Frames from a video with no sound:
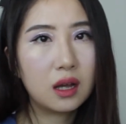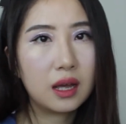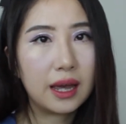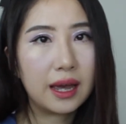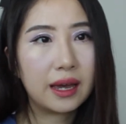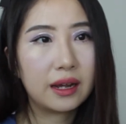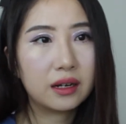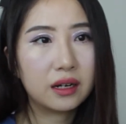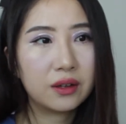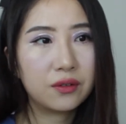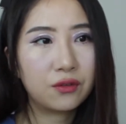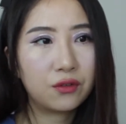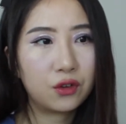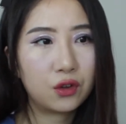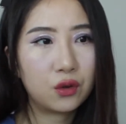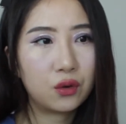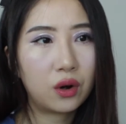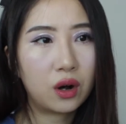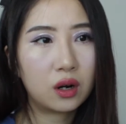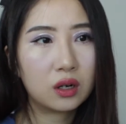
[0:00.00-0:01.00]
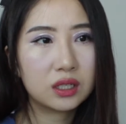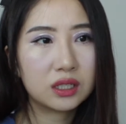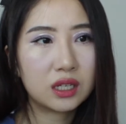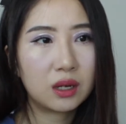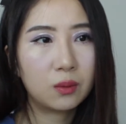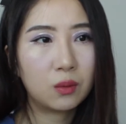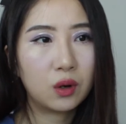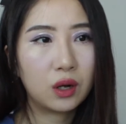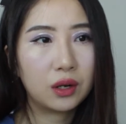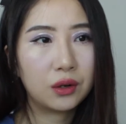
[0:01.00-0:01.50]
and if you are
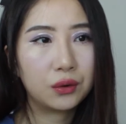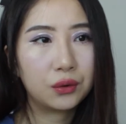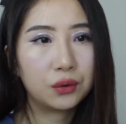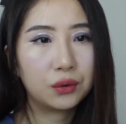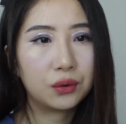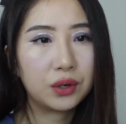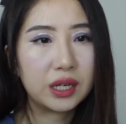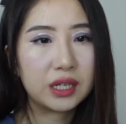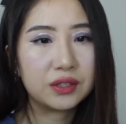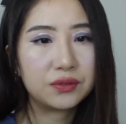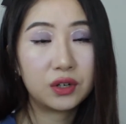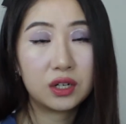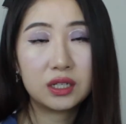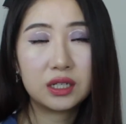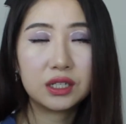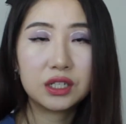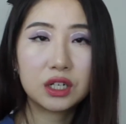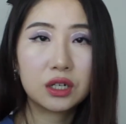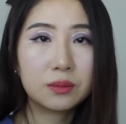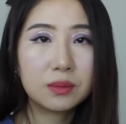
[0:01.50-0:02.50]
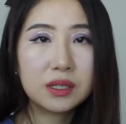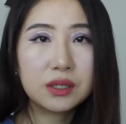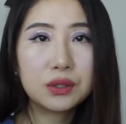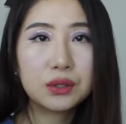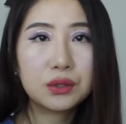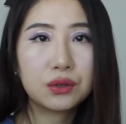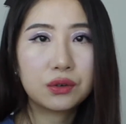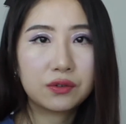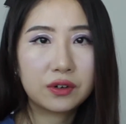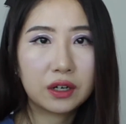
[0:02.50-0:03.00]
someone who is very determined
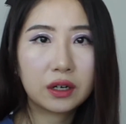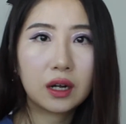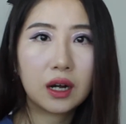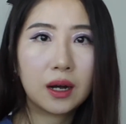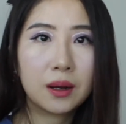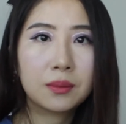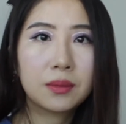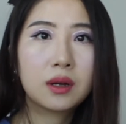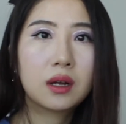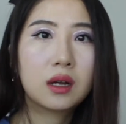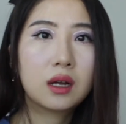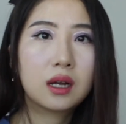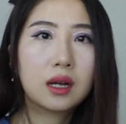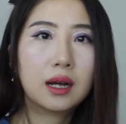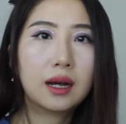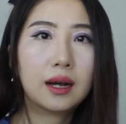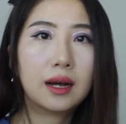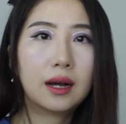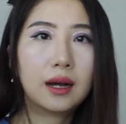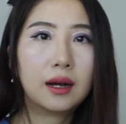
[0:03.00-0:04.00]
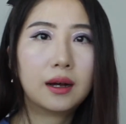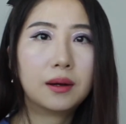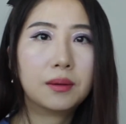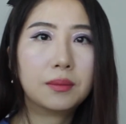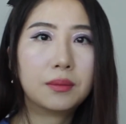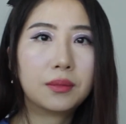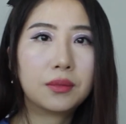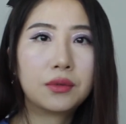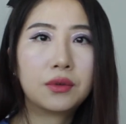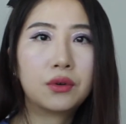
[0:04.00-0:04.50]
to overcome
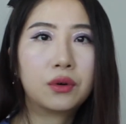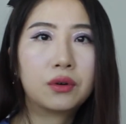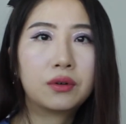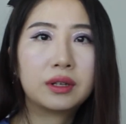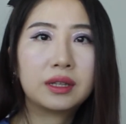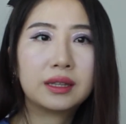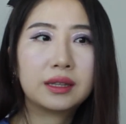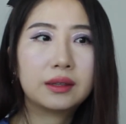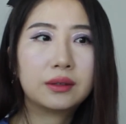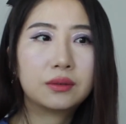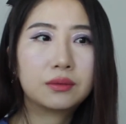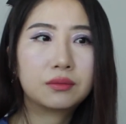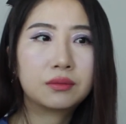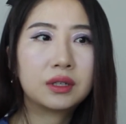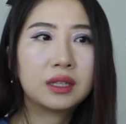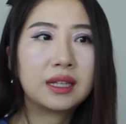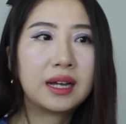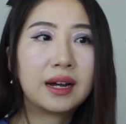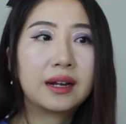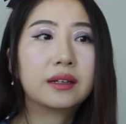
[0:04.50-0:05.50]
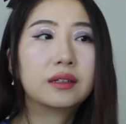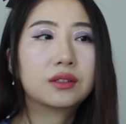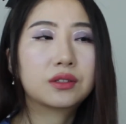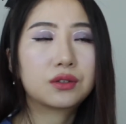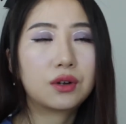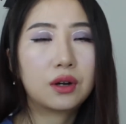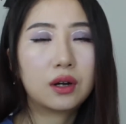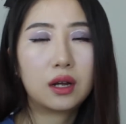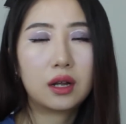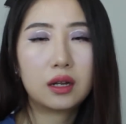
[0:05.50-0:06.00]
your
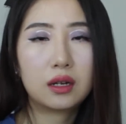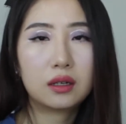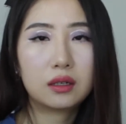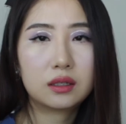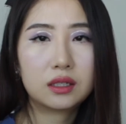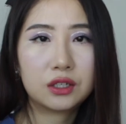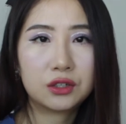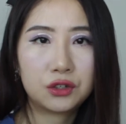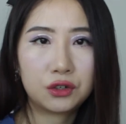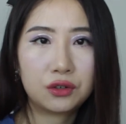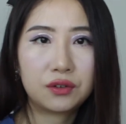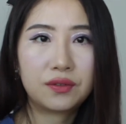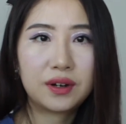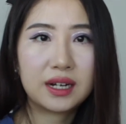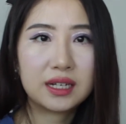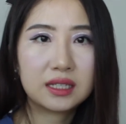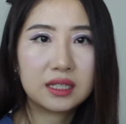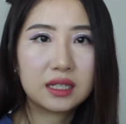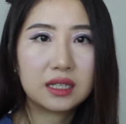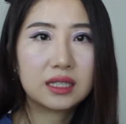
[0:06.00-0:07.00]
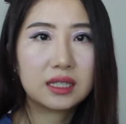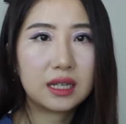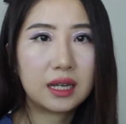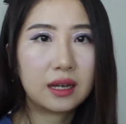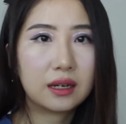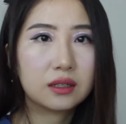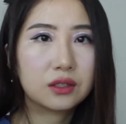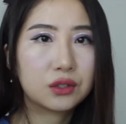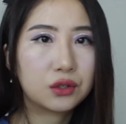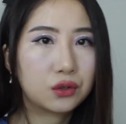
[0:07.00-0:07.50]
reliance on digital devices
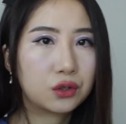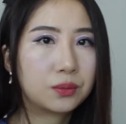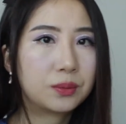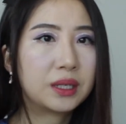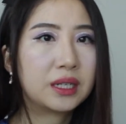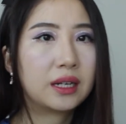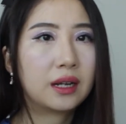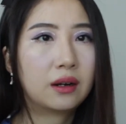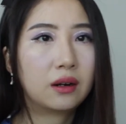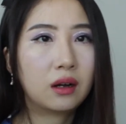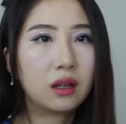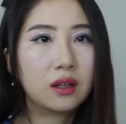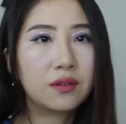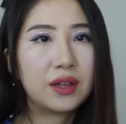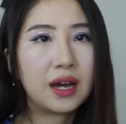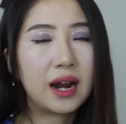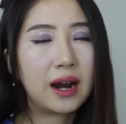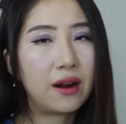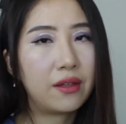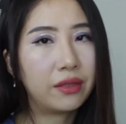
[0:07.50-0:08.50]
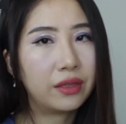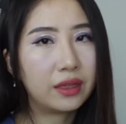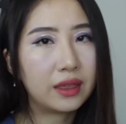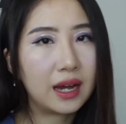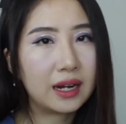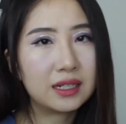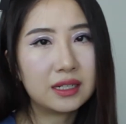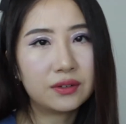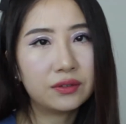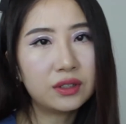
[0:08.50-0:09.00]
and social media and all of that,
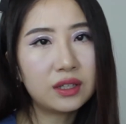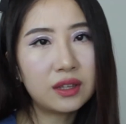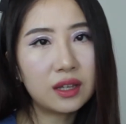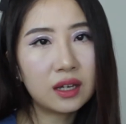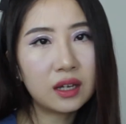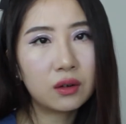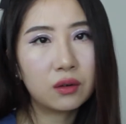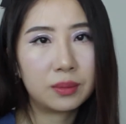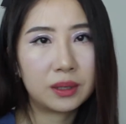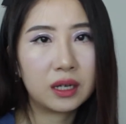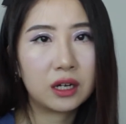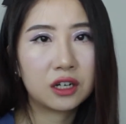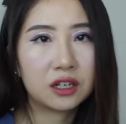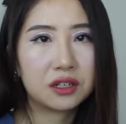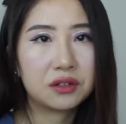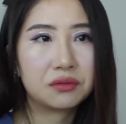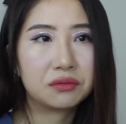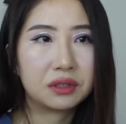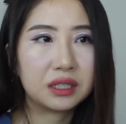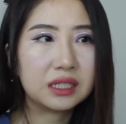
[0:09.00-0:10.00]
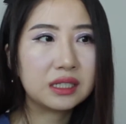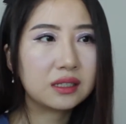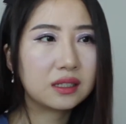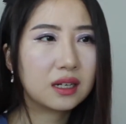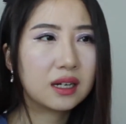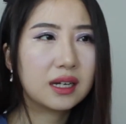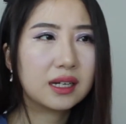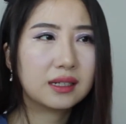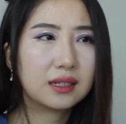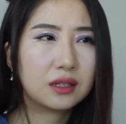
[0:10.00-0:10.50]
I definitely think it would be a good read,
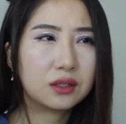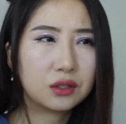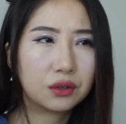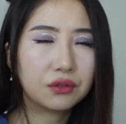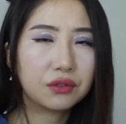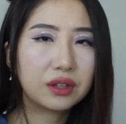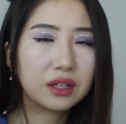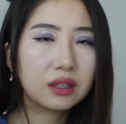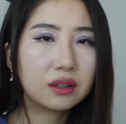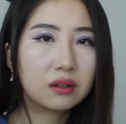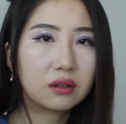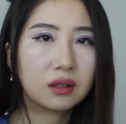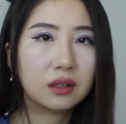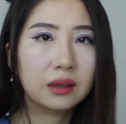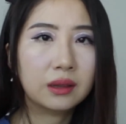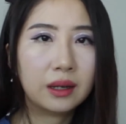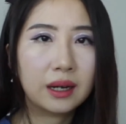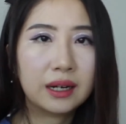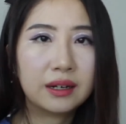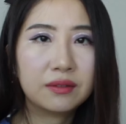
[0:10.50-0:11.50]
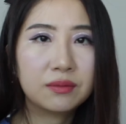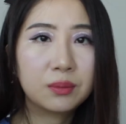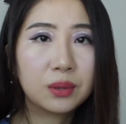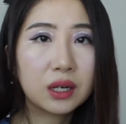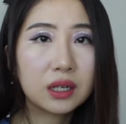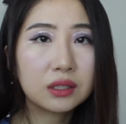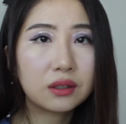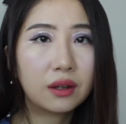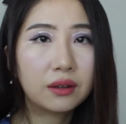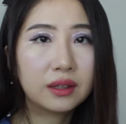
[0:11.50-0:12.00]
and I don't think there are a lot of
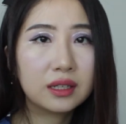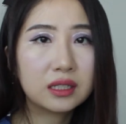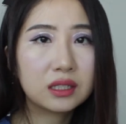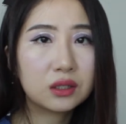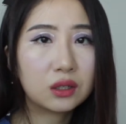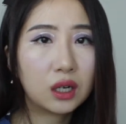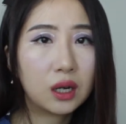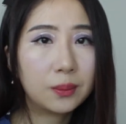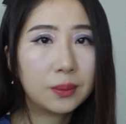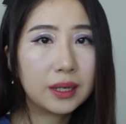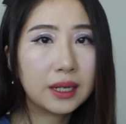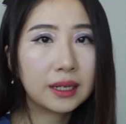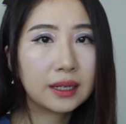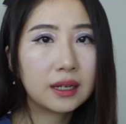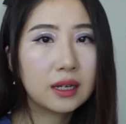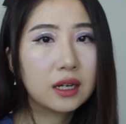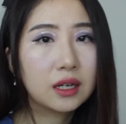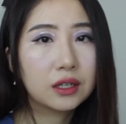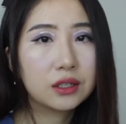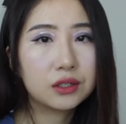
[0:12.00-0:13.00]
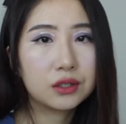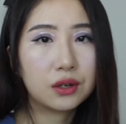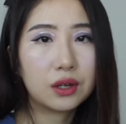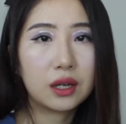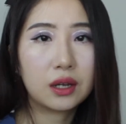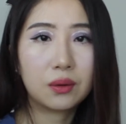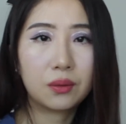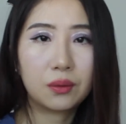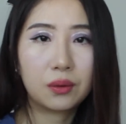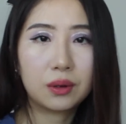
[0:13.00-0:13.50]
books on this topic, so
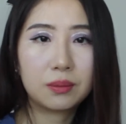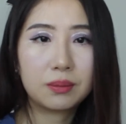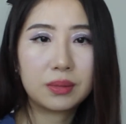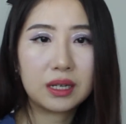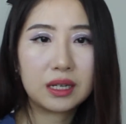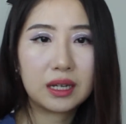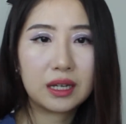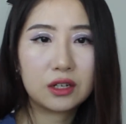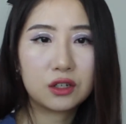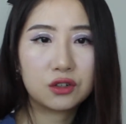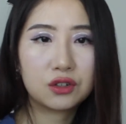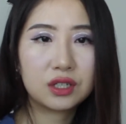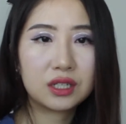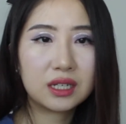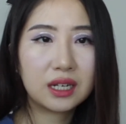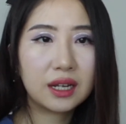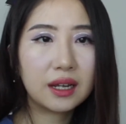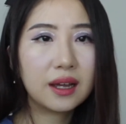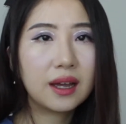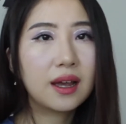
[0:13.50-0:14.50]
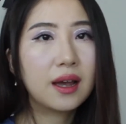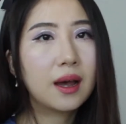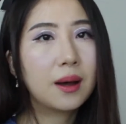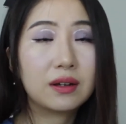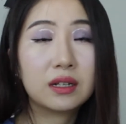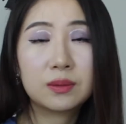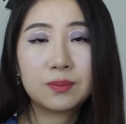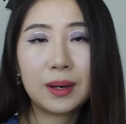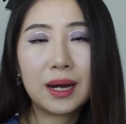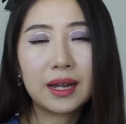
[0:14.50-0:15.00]
it would be interesting.
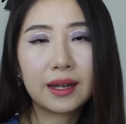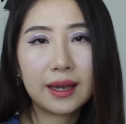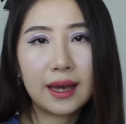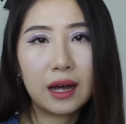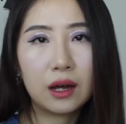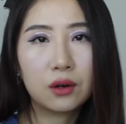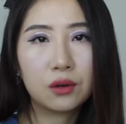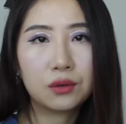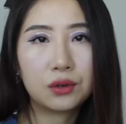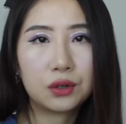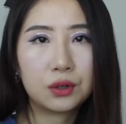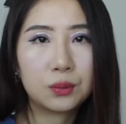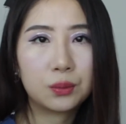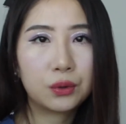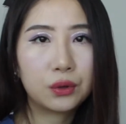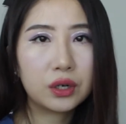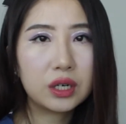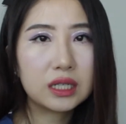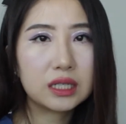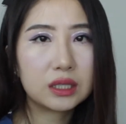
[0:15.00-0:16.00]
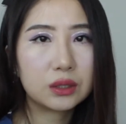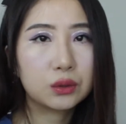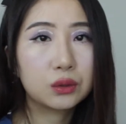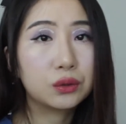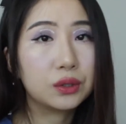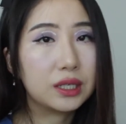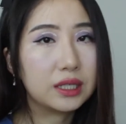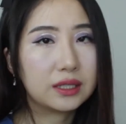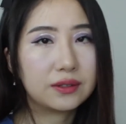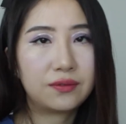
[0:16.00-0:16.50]
It's by Newport,
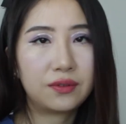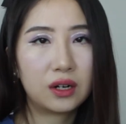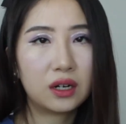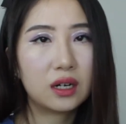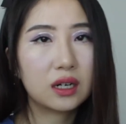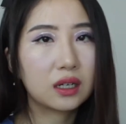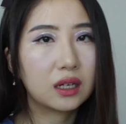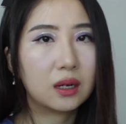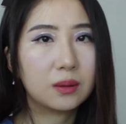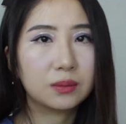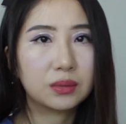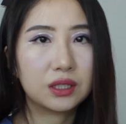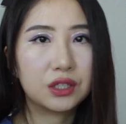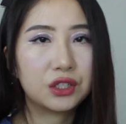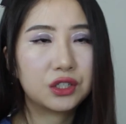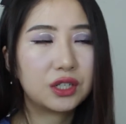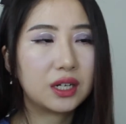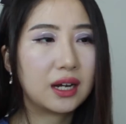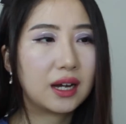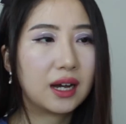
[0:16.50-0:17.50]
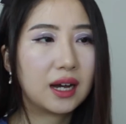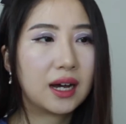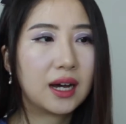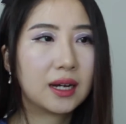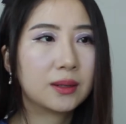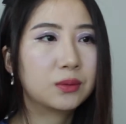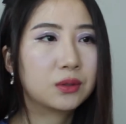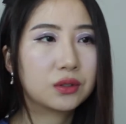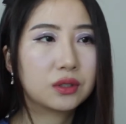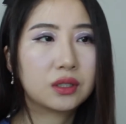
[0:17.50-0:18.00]
who is very accomplished.
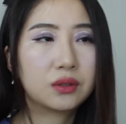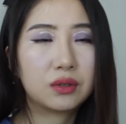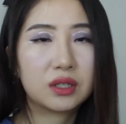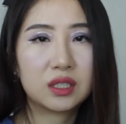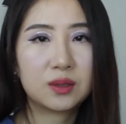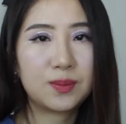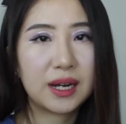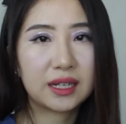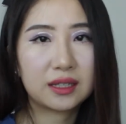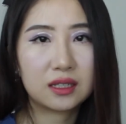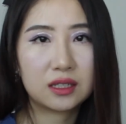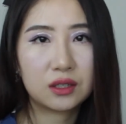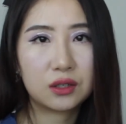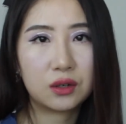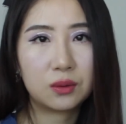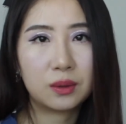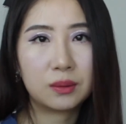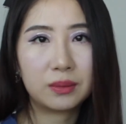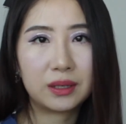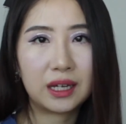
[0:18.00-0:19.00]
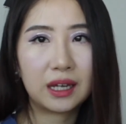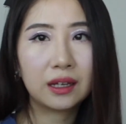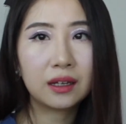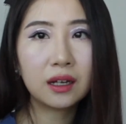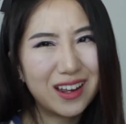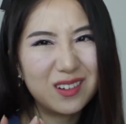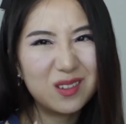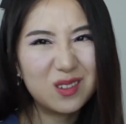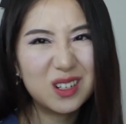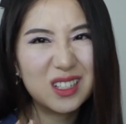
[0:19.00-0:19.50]
Absolutely respect this human
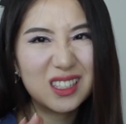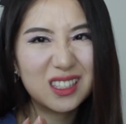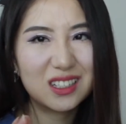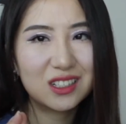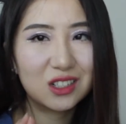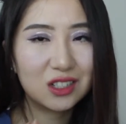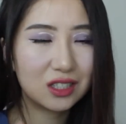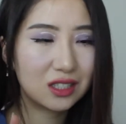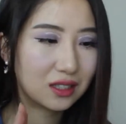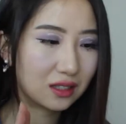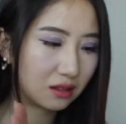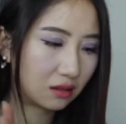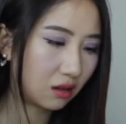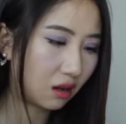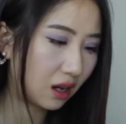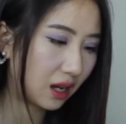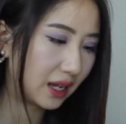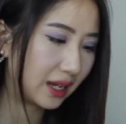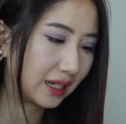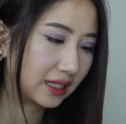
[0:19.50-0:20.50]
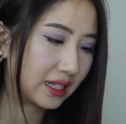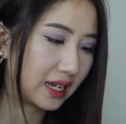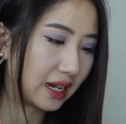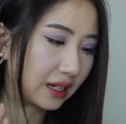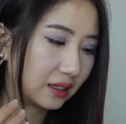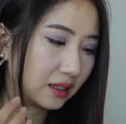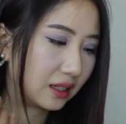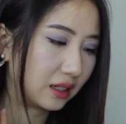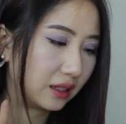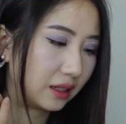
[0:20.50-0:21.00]
being. It was just not
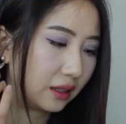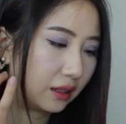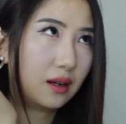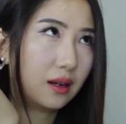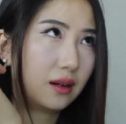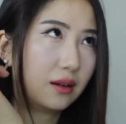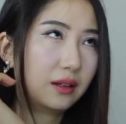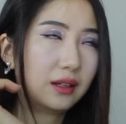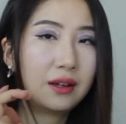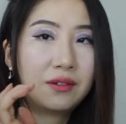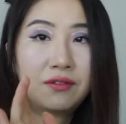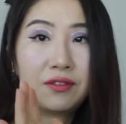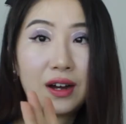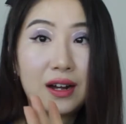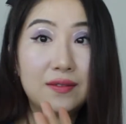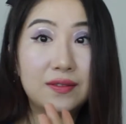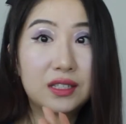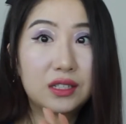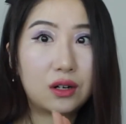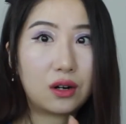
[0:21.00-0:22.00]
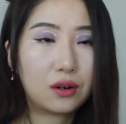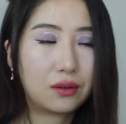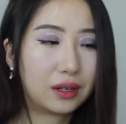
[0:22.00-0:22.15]
exactly a 5-star